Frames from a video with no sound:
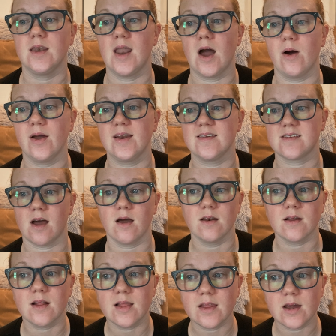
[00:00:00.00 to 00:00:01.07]
Now, it is
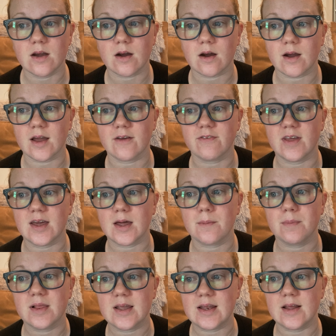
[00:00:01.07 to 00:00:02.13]
unclear if he
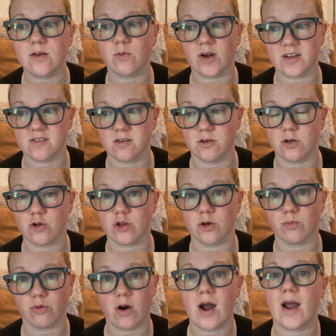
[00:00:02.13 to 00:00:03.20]
completed
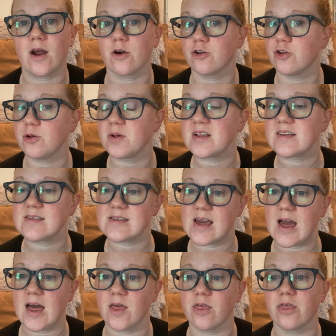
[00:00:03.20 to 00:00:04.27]
restitution prior to his
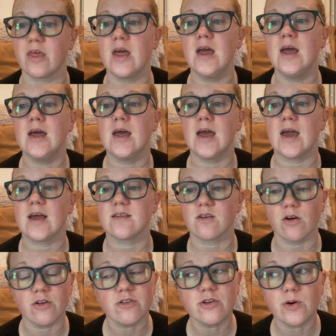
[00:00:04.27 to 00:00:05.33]
death. It's
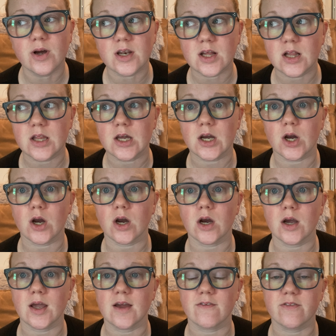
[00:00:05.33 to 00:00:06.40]
also
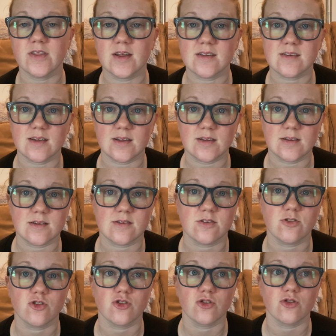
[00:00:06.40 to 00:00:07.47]
unclear if this
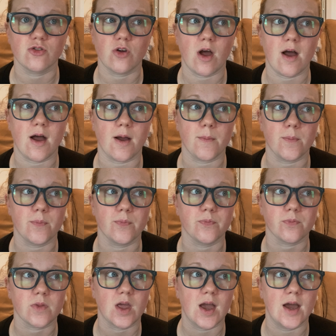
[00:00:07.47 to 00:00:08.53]
is, um,
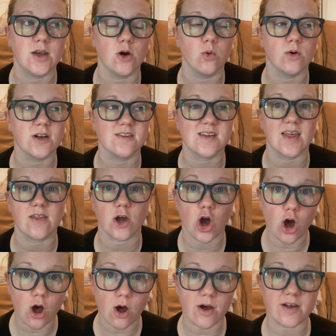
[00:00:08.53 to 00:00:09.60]
I don't want to say the
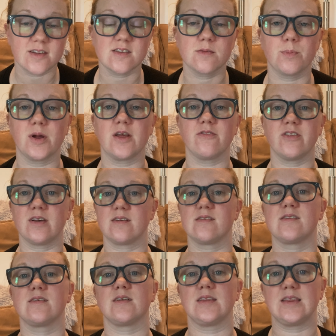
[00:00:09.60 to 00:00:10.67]
cause, but if
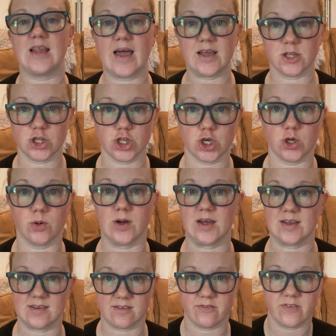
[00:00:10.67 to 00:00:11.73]
this led to
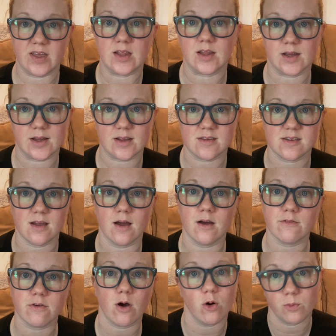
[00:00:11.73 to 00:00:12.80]
his feelings
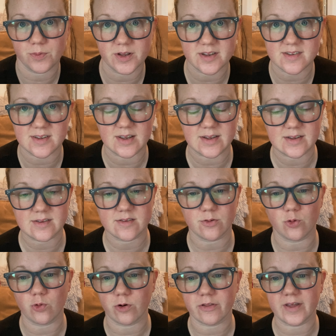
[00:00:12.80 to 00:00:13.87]
of hopelessness
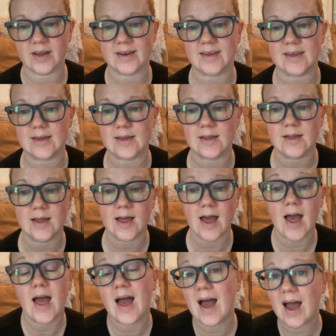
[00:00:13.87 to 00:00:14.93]
or that he
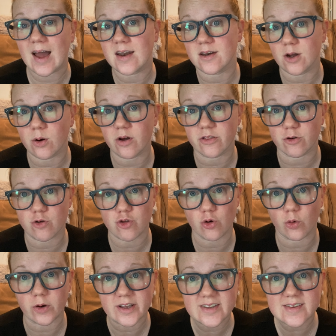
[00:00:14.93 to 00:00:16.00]
had no other
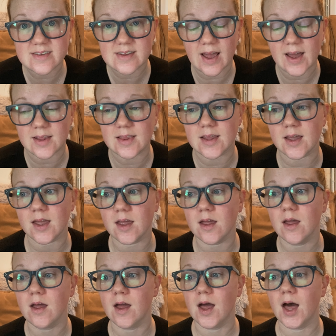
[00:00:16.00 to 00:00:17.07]
choice, sadly.
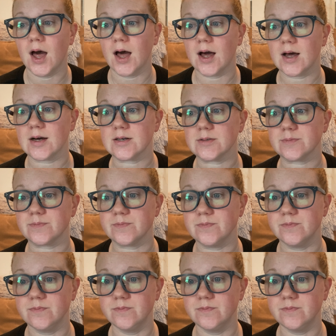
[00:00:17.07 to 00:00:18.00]
Um,